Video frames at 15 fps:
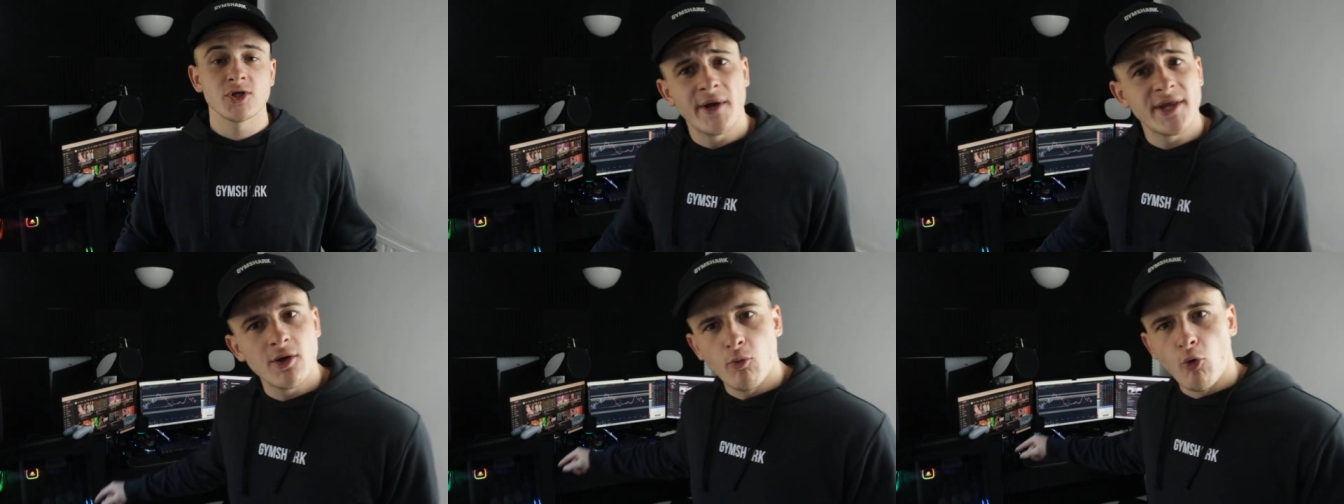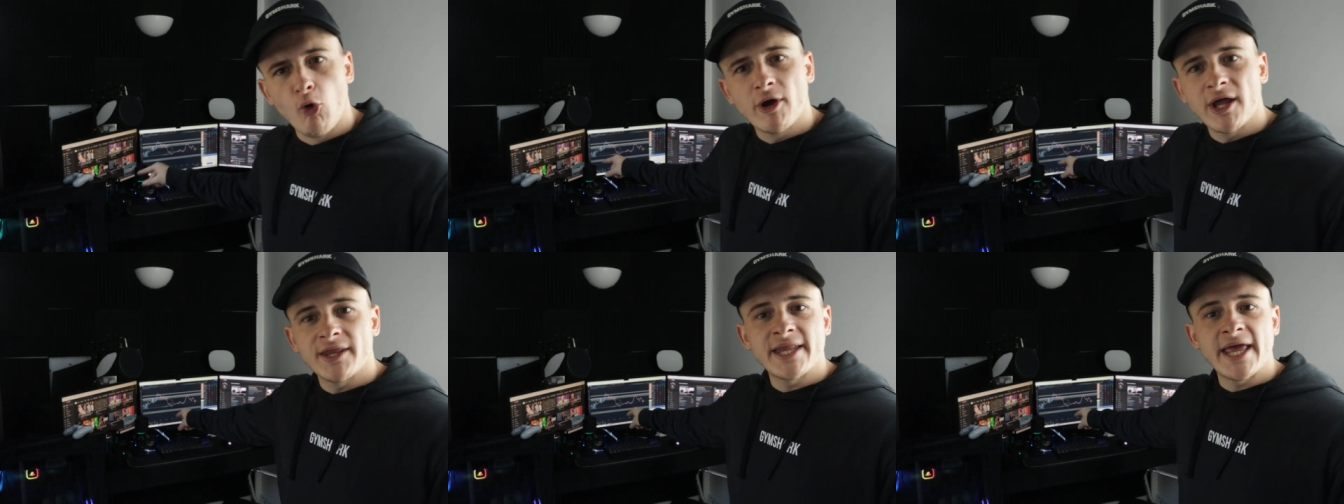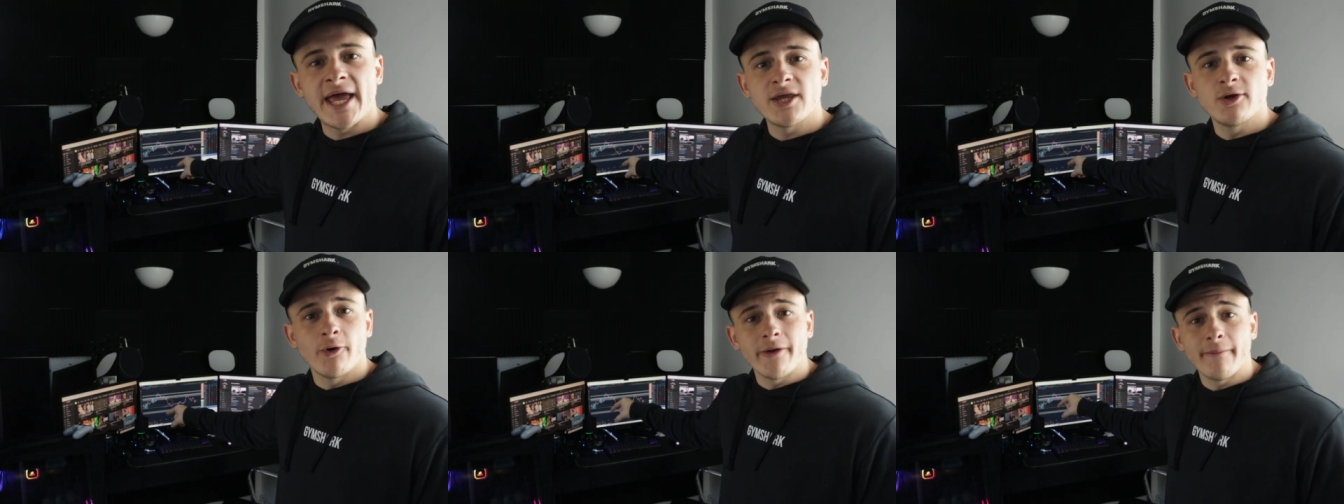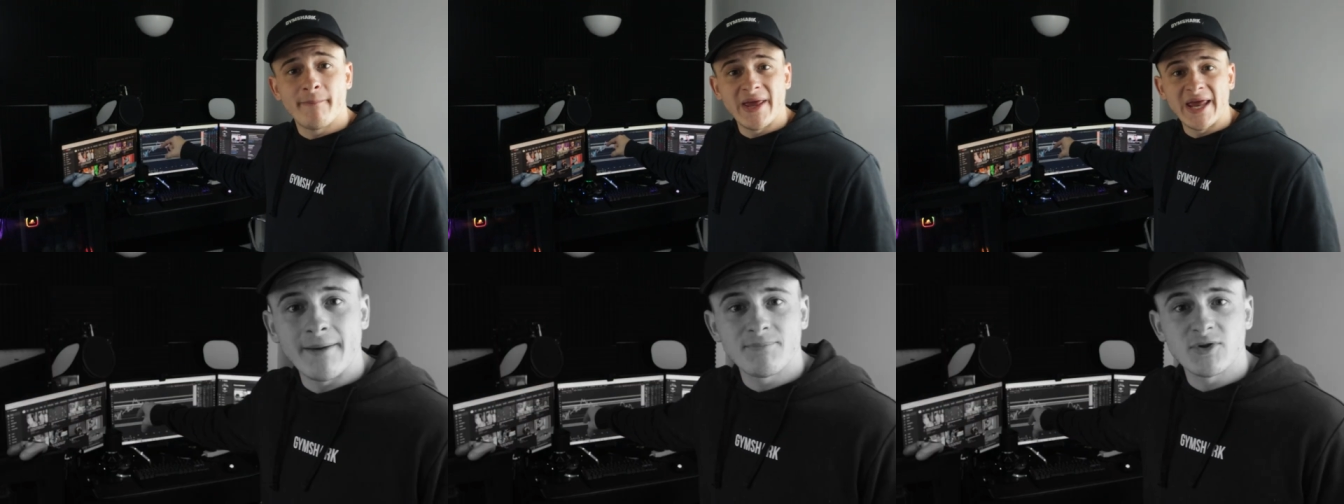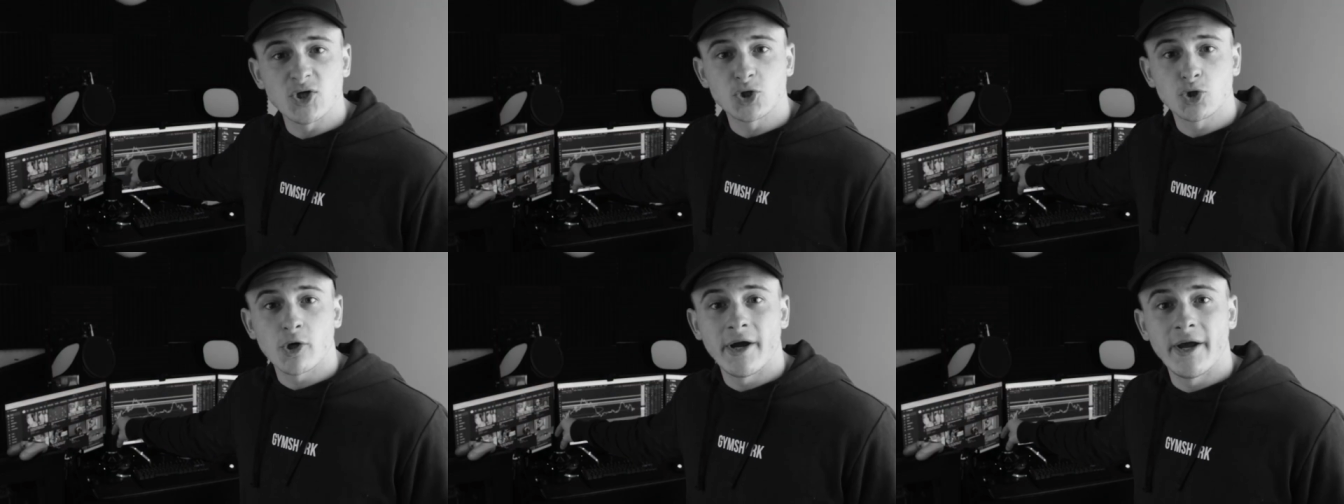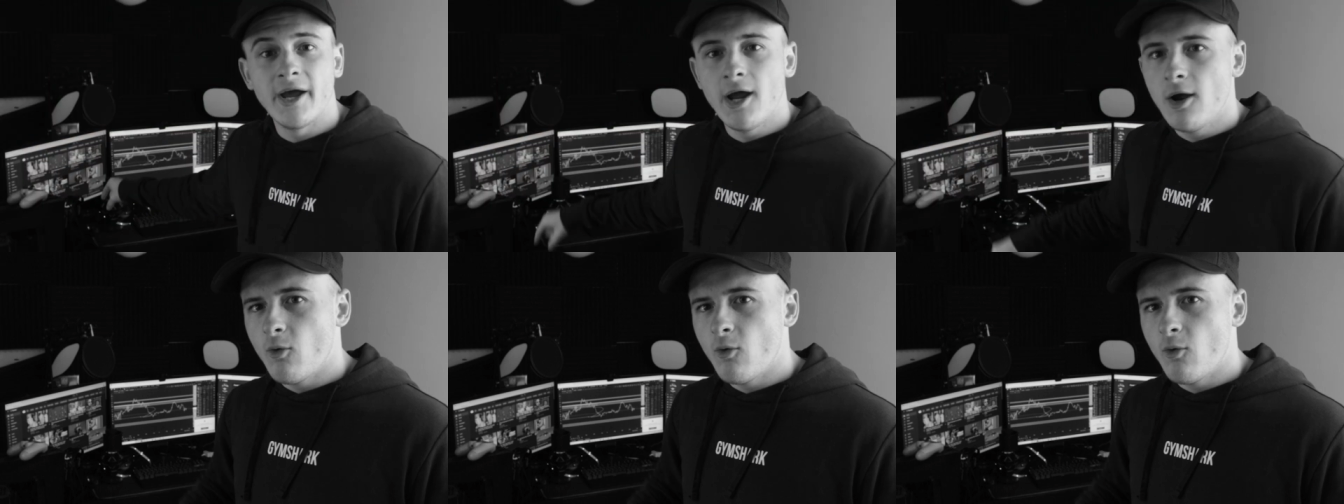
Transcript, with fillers: When you walk in there, you're the pip destroyer.